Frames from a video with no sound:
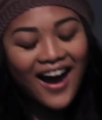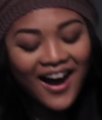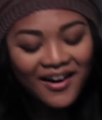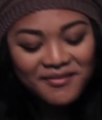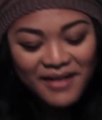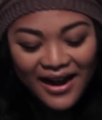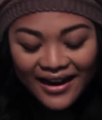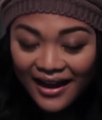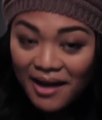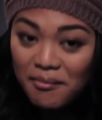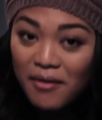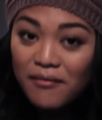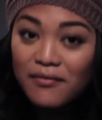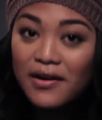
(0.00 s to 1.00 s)
I
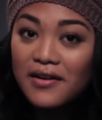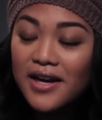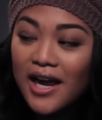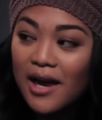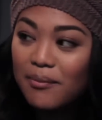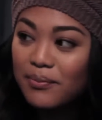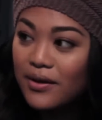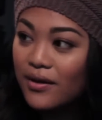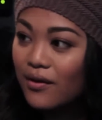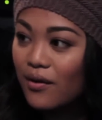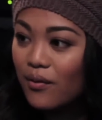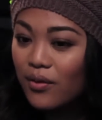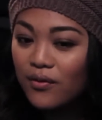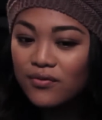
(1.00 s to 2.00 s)
am. I'm very happy. You
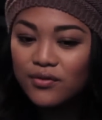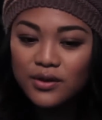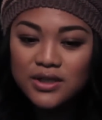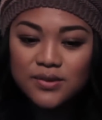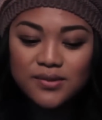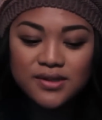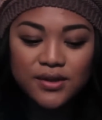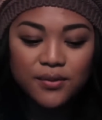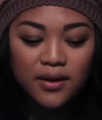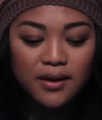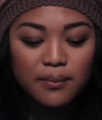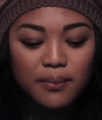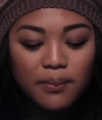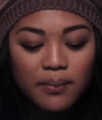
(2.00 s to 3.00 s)
know, The Voice was a
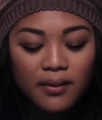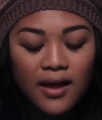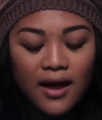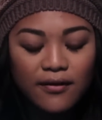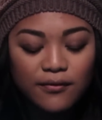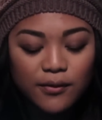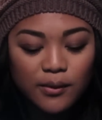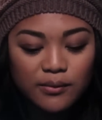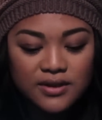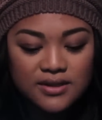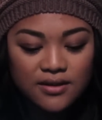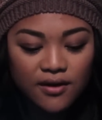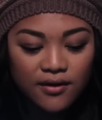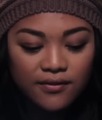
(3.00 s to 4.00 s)
great platform to
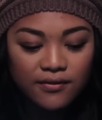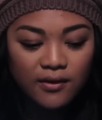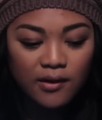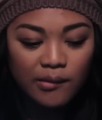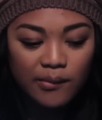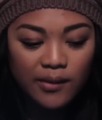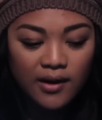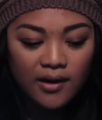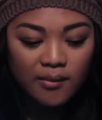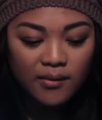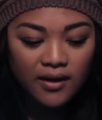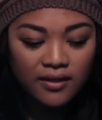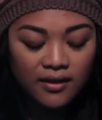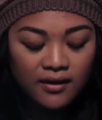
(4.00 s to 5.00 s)
start from.
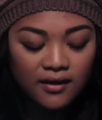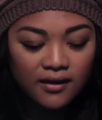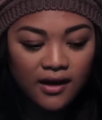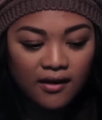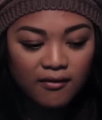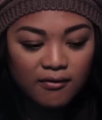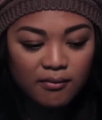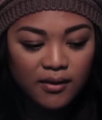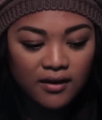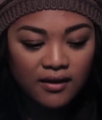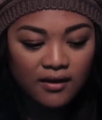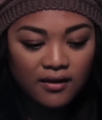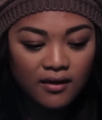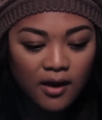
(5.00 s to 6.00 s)
I think it gave
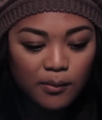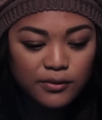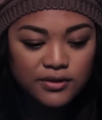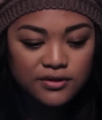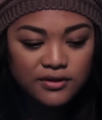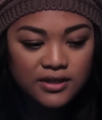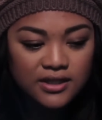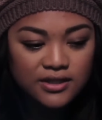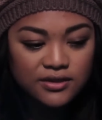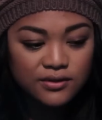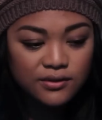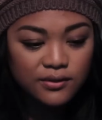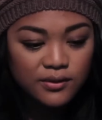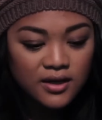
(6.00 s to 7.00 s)
me the opportunity
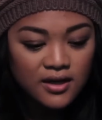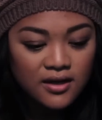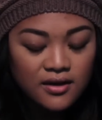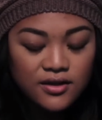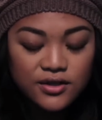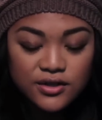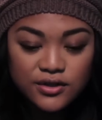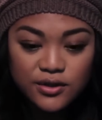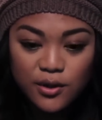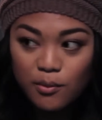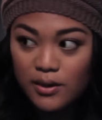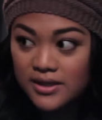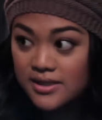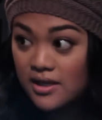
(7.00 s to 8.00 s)
to
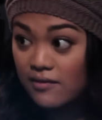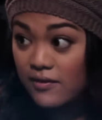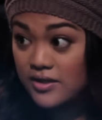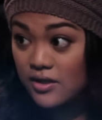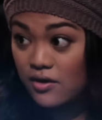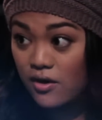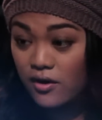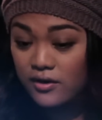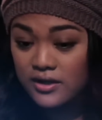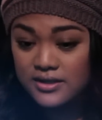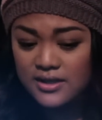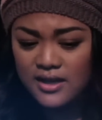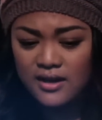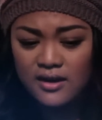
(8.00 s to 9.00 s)
show myself as an
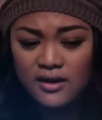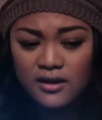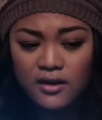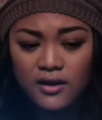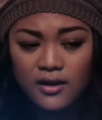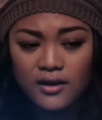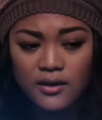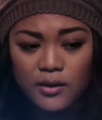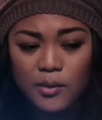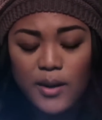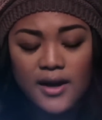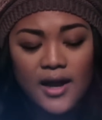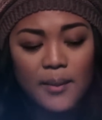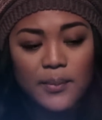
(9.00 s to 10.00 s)
artist. And you
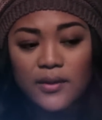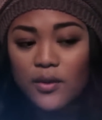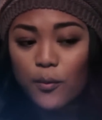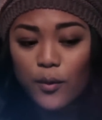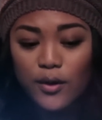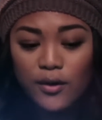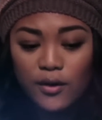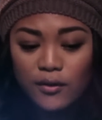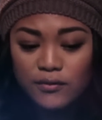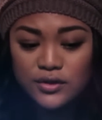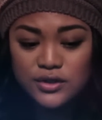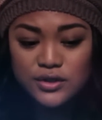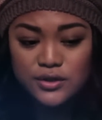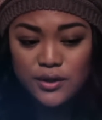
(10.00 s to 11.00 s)
may not be the winner of
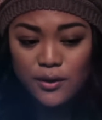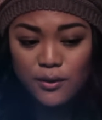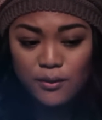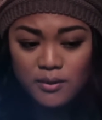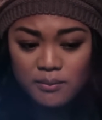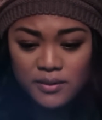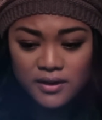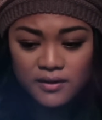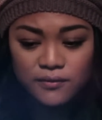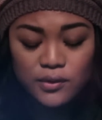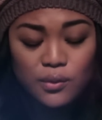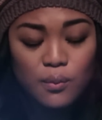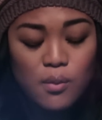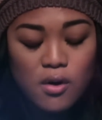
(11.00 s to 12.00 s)
the show, but
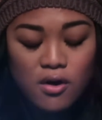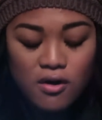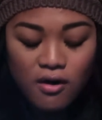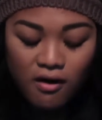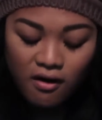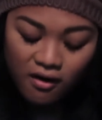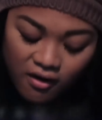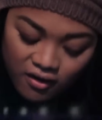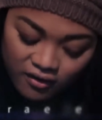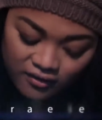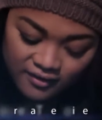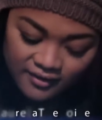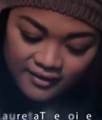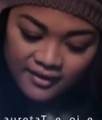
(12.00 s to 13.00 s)
if you work
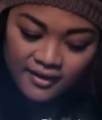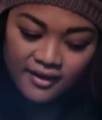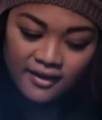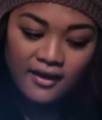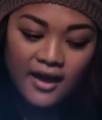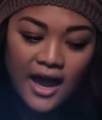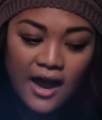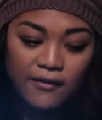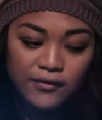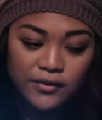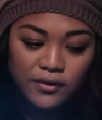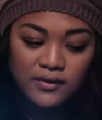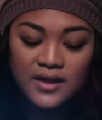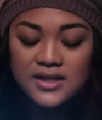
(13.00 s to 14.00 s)
hard
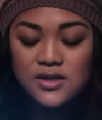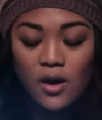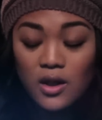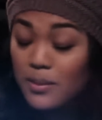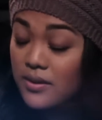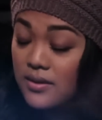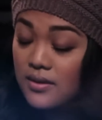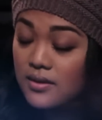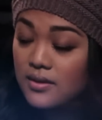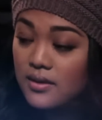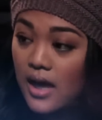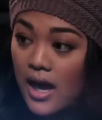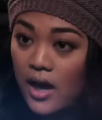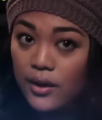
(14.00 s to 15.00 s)
after, that's all about
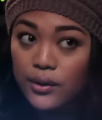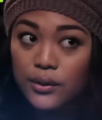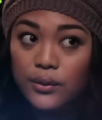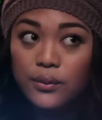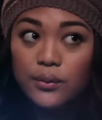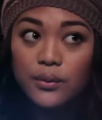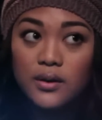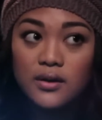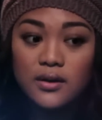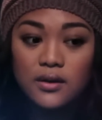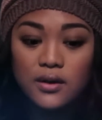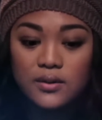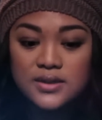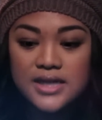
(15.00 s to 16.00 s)
how you
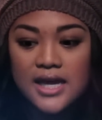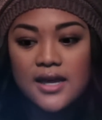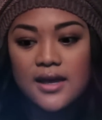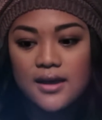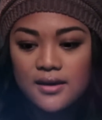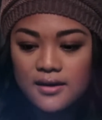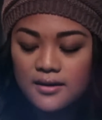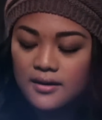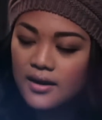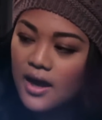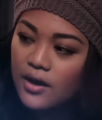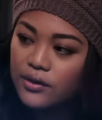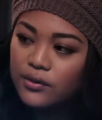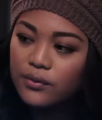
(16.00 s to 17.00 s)
take it,
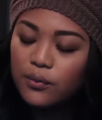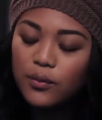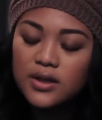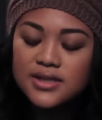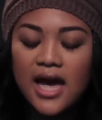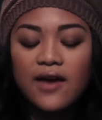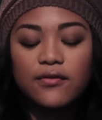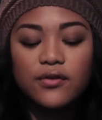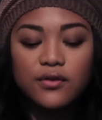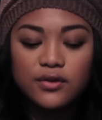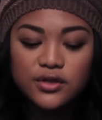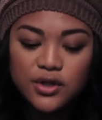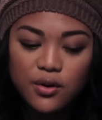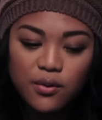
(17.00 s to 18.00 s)
what's after
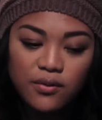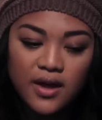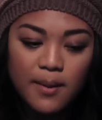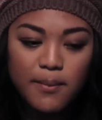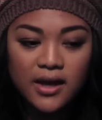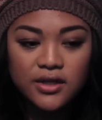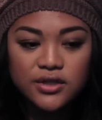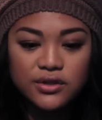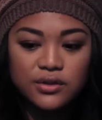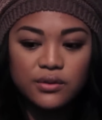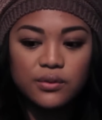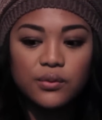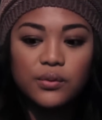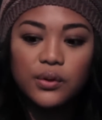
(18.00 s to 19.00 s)
the show that makes
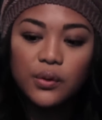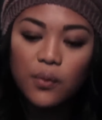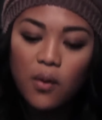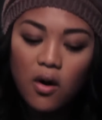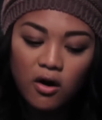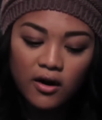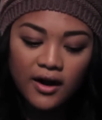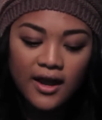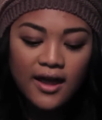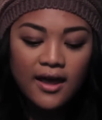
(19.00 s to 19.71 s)
you who you are.